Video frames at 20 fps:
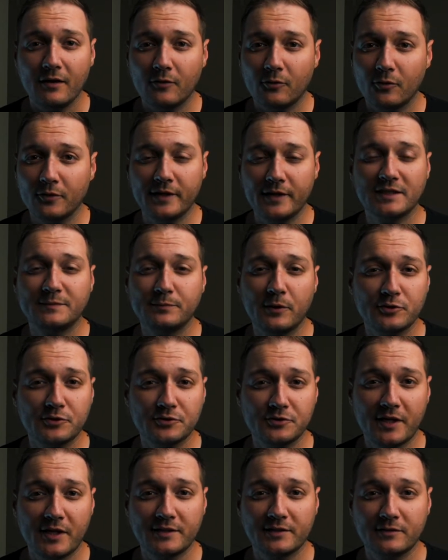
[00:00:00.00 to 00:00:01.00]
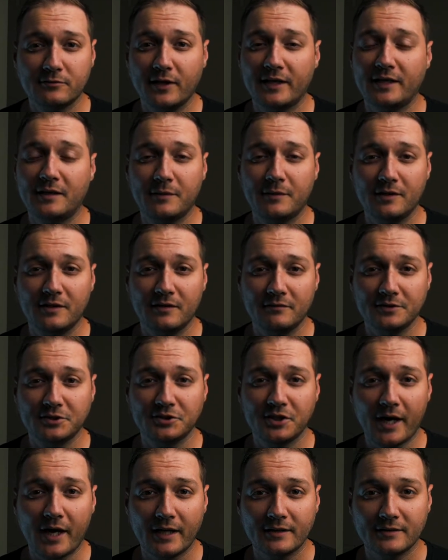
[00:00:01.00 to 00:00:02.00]
or the exposure changing right in the middle of a
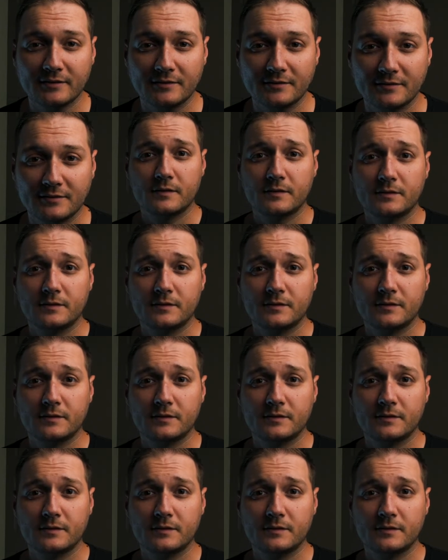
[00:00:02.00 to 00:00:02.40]
shot.